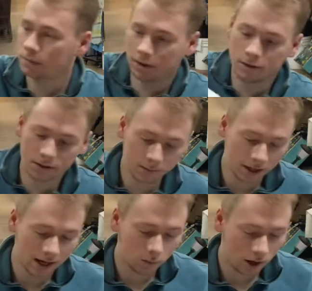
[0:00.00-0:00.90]
Here's some
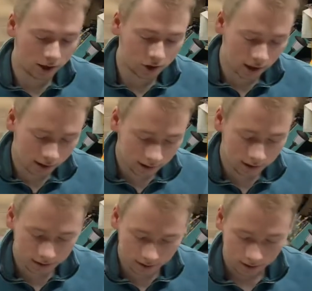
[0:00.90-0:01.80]
KY
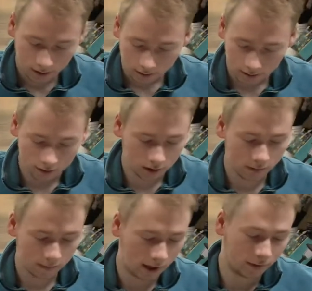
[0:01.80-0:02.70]
jellies.
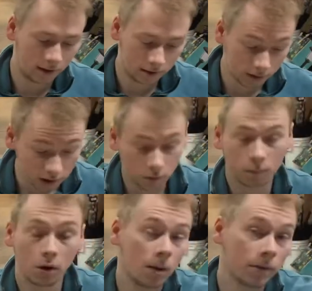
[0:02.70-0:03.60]
I think these will
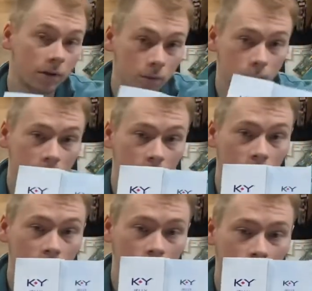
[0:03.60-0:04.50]
probably do pretty
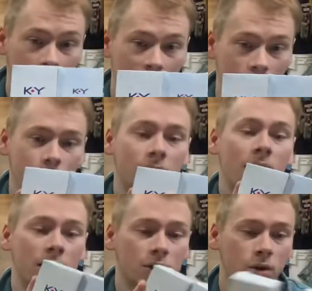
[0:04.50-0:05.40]
well online. We've
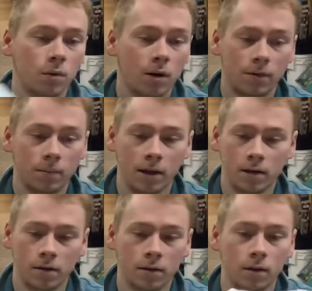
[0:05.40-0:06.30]
got 2 of them
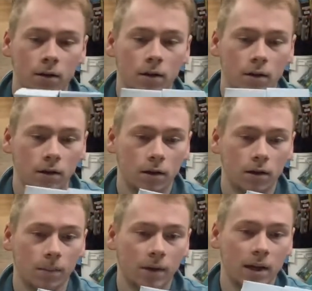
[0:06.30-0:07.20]
here,
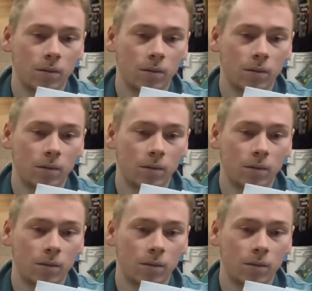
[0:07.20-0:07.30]
KY